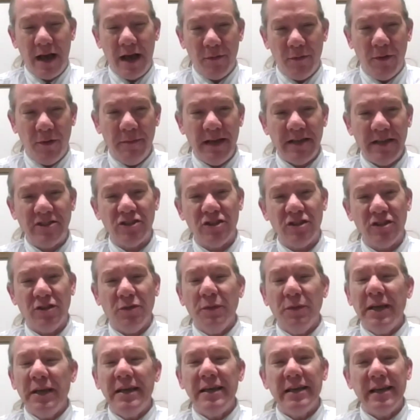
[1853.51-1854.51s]
I will make sure
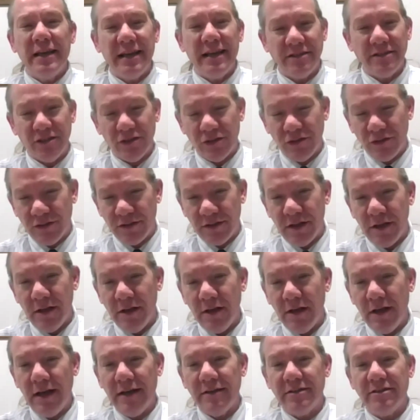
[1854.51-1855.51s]
that we get answers
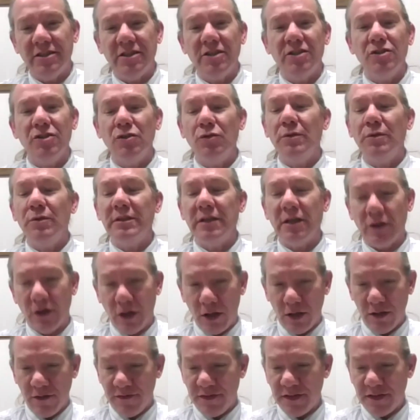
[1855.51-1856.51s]
to you and that
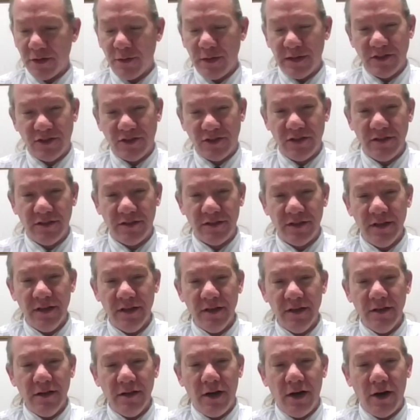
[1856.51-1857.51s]
all of the questions
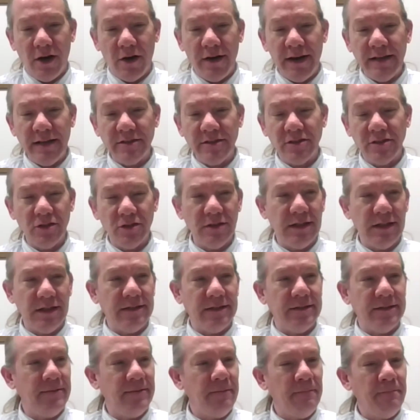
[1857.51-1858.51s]
are answered.
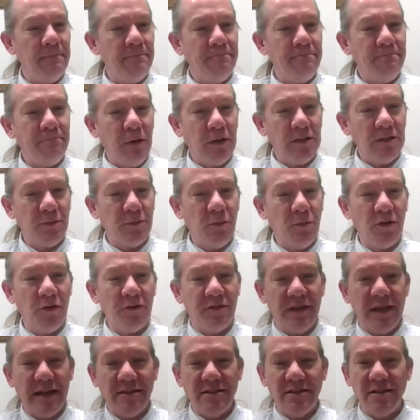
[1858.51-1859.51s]
And once more,
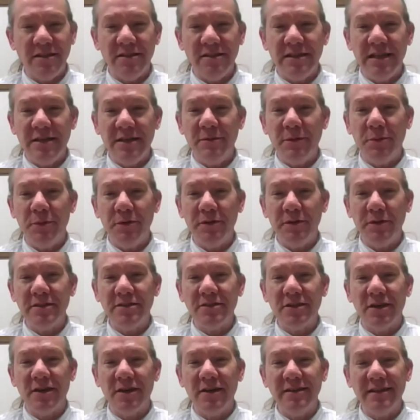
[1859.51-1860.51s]
thanks to the team to put
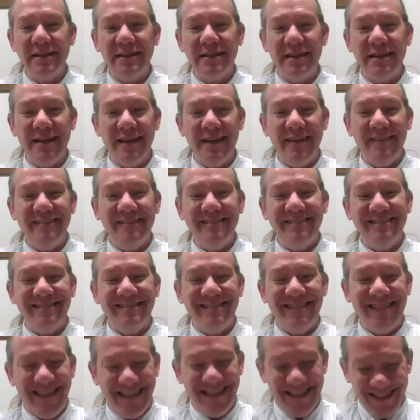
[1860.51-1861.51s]
this on.
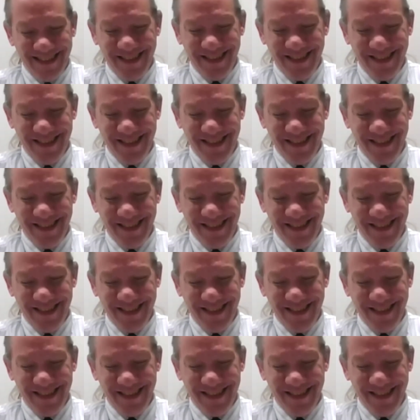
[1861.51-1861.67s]
And